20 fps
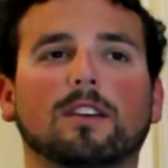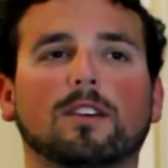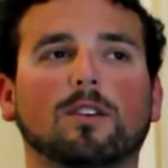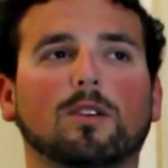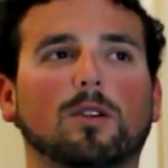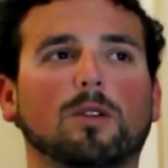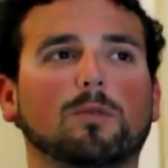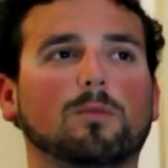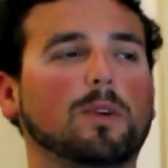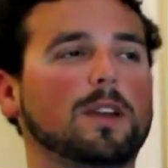
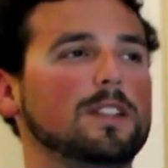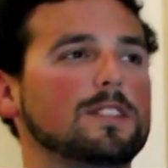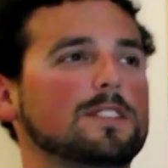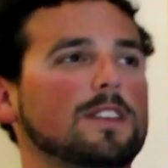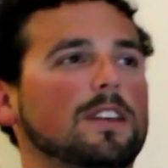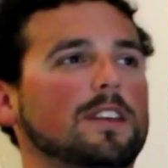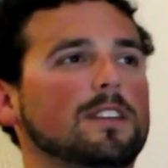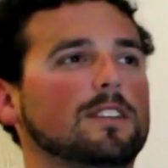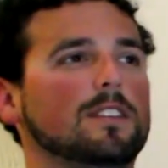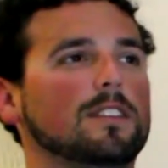Or, wait a
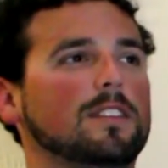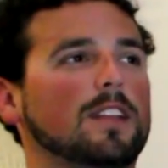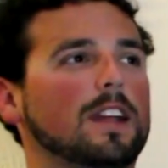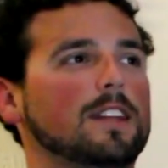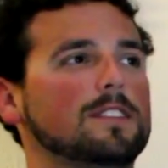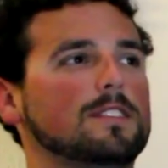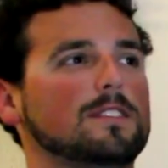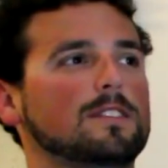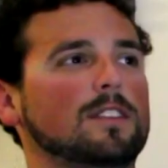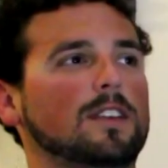second,
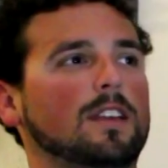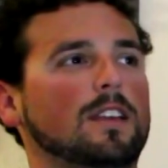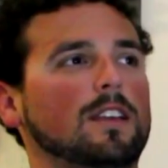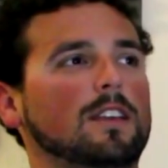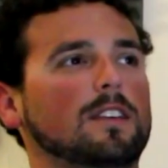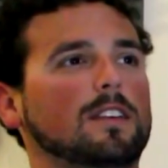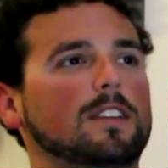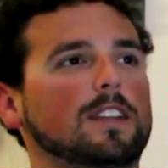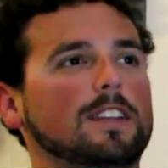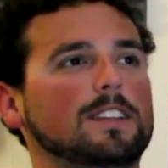that's
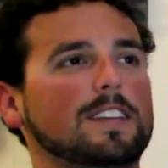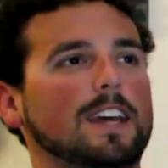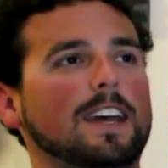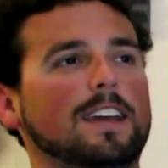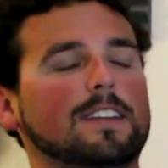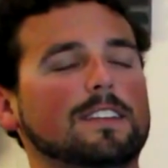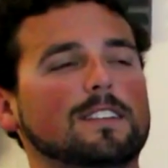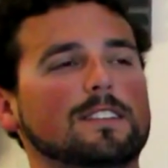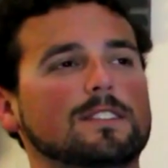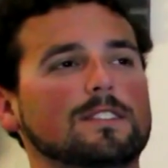an
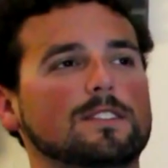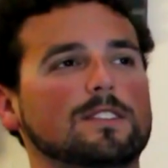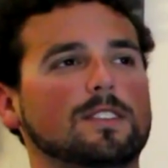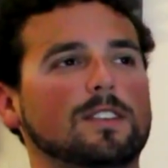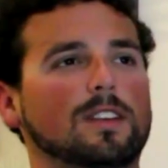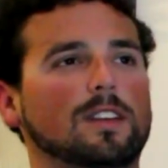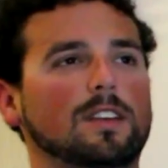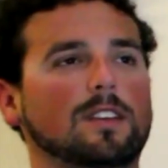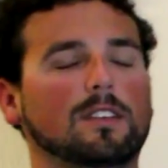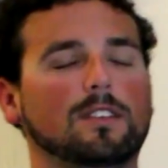antagonist.
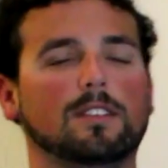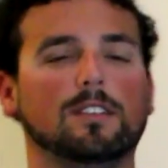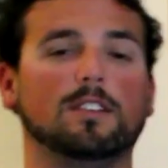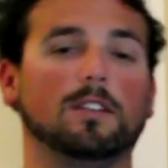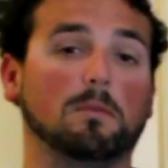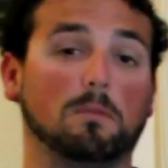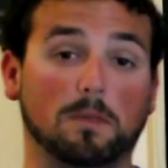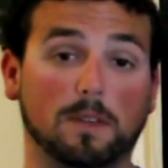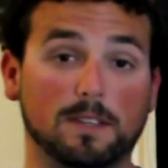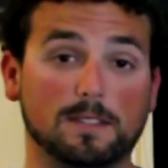You
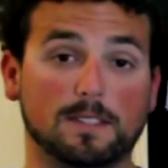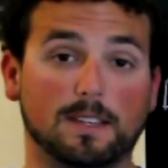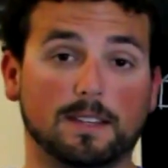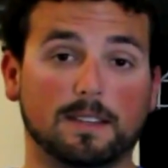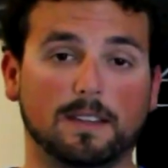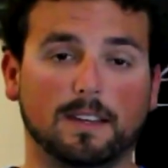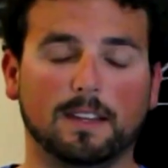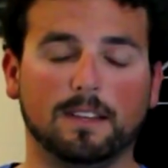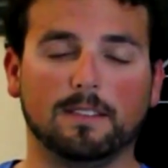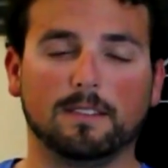know, things
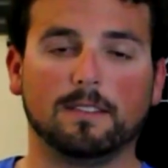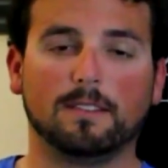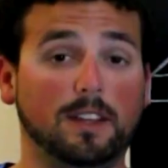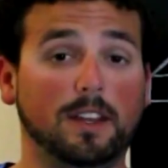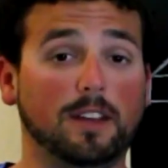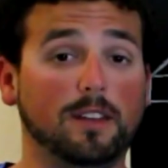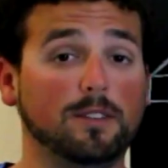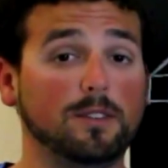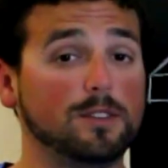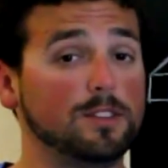like that.
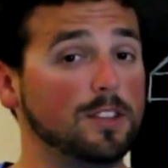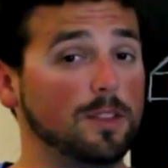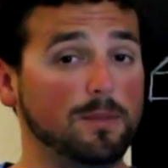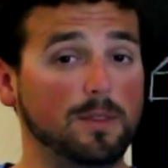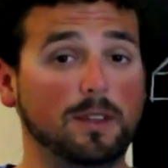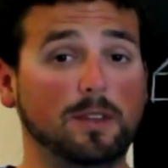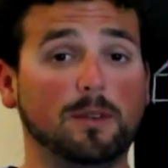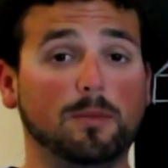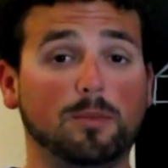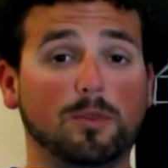Now, there's
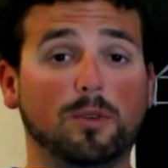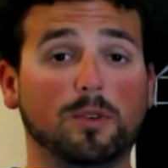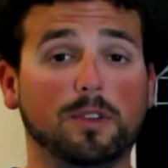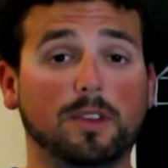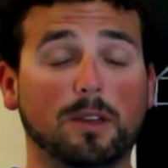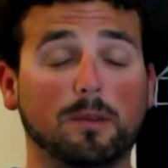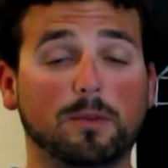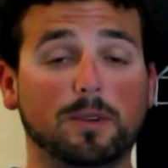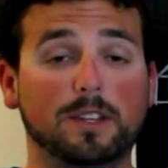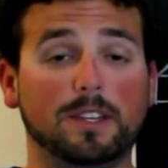something important
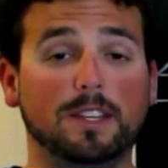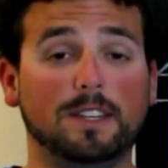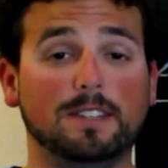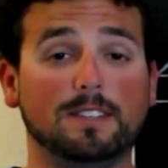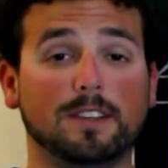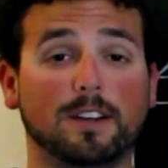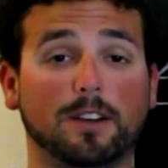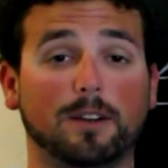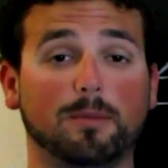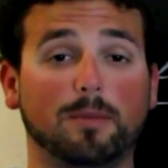that we need
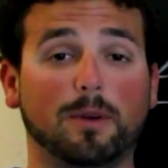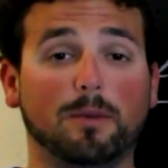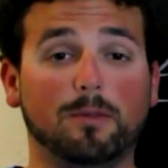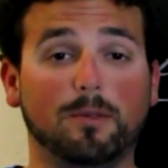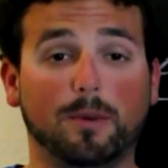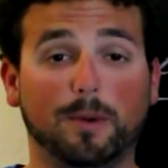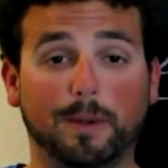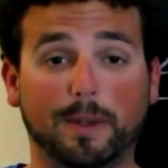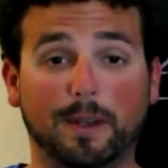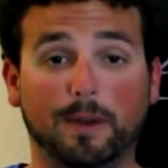to talk about
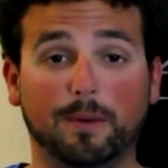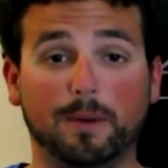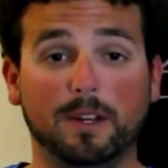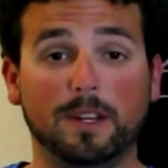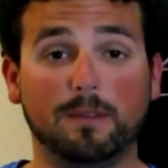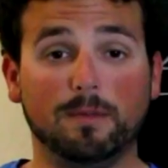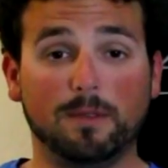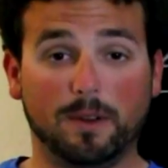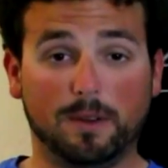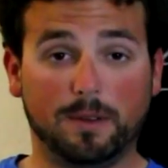before we go
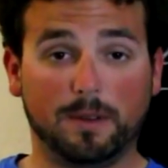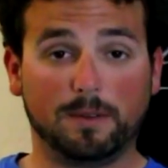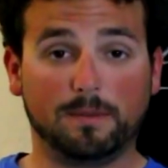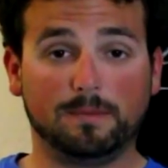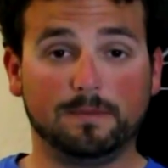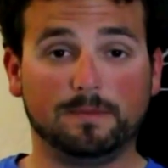any further.